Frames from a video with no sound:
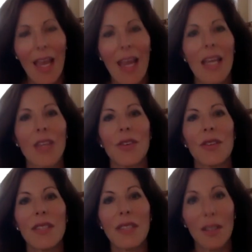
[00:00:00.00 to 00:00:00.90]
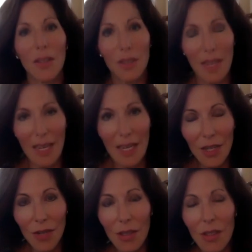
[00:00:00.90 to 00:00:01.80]
and your skills in
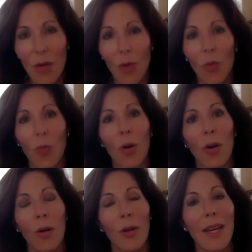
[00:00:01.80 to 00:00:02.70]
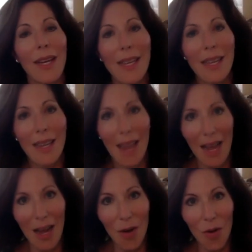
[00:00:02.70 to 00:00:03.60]
your adult world
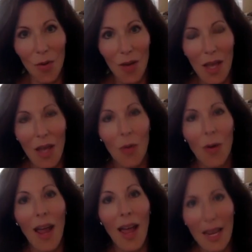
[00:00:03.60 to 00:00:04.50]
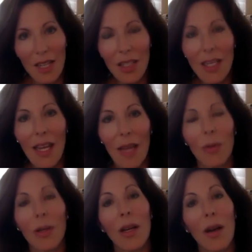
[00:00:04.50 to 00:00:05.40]
now, we're actually
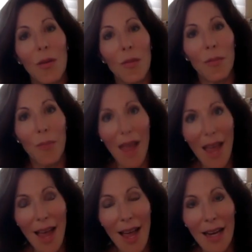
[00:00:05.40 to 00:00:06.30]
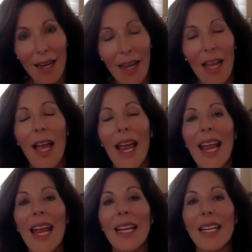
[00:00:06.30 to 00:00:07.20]
able to go back
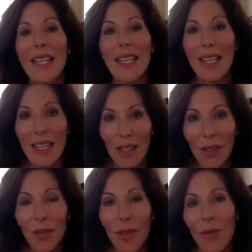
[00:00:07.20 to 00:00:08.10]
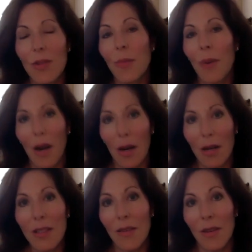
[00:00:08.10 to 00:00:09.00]
and heal those
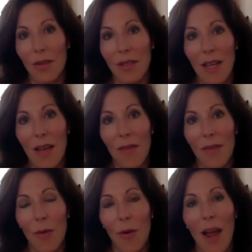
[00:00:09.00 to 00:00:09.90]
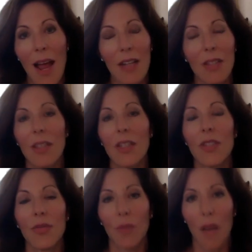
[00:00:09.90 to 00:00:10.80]
parts of yourself that were actually
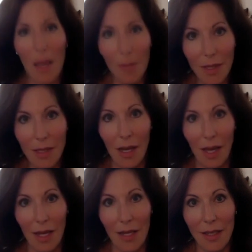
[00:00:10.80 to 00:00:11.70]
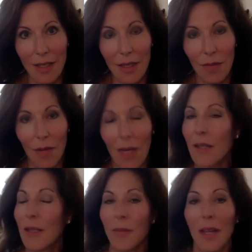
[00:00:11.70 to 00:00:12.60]
traumatized,
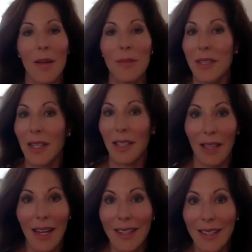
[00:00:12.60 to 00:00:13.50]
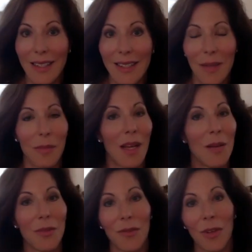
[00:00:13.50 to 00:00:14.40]
right? Sometimes neglected,
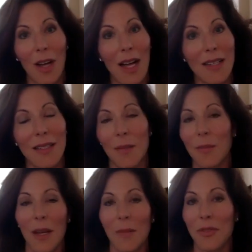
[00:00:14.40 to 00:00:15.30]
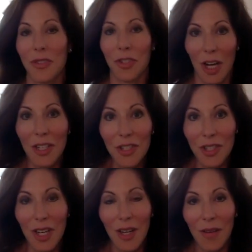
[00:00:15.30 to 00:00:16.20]
sometimes forgotten, sometimes
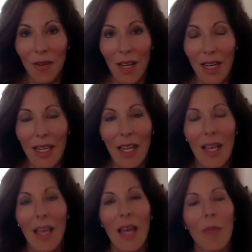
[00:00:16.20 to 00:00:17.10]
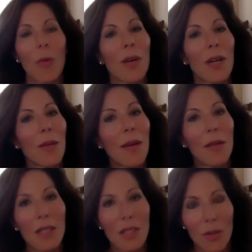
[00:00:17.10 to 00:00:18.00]
judged, right? But we're going to be able
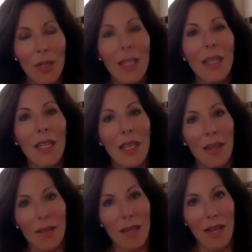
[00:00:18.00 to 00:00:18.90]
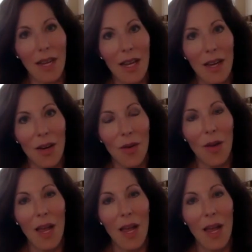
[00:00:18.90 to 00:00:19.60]
to do it in the here and now.